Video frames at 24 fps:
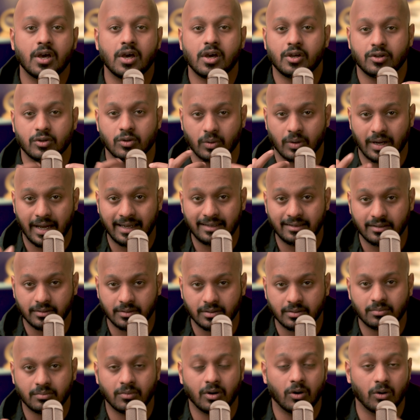You're either
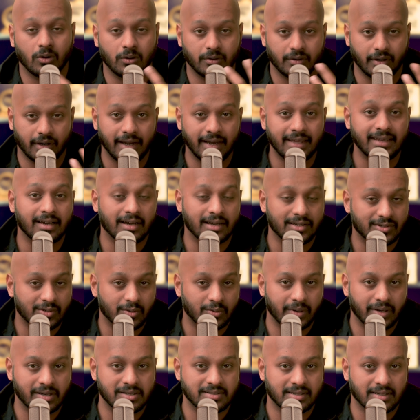already ISO
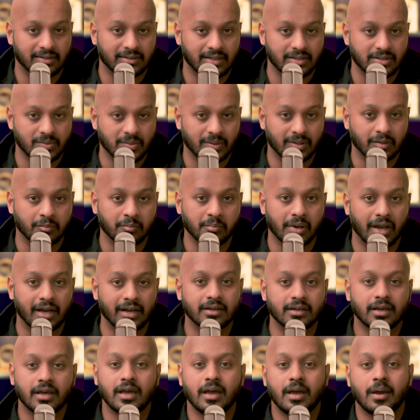27001 compliant
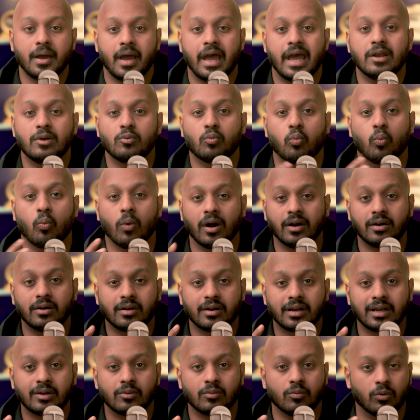and
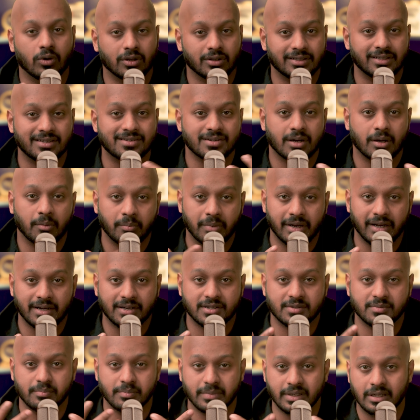wondering what these updates
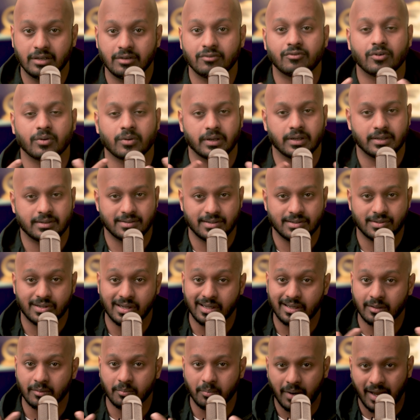mean for your existing
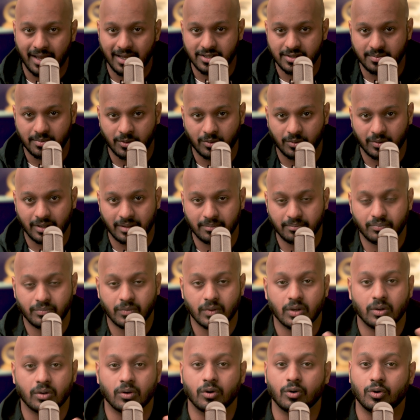compliance program,
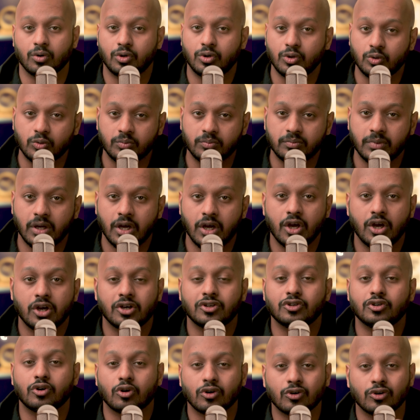or two,
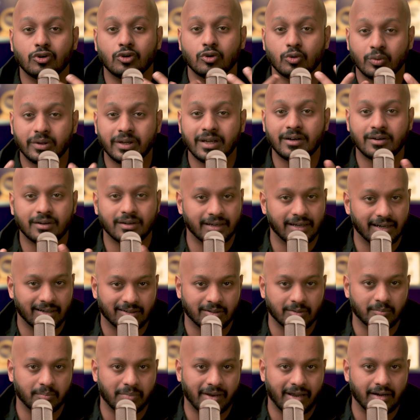you're looking to get
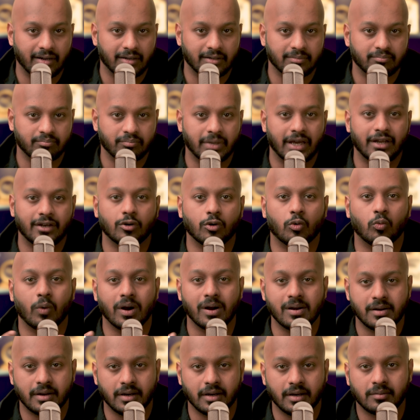compliant and you're
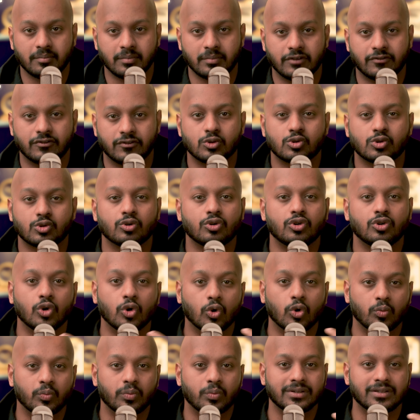wondering if you should
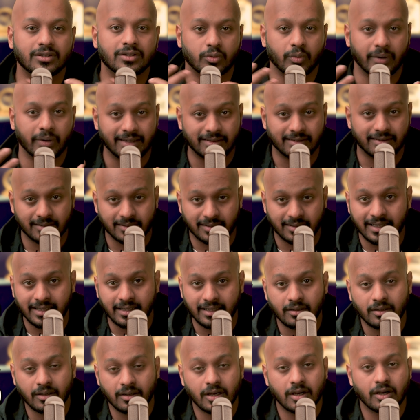go with the 2013
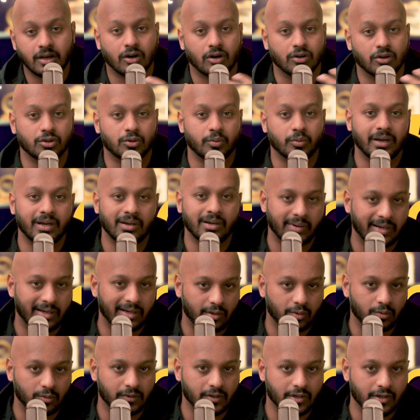or the
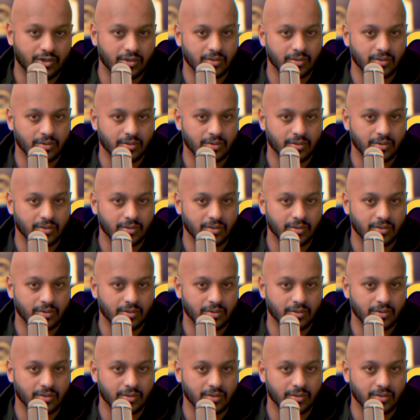2022 version.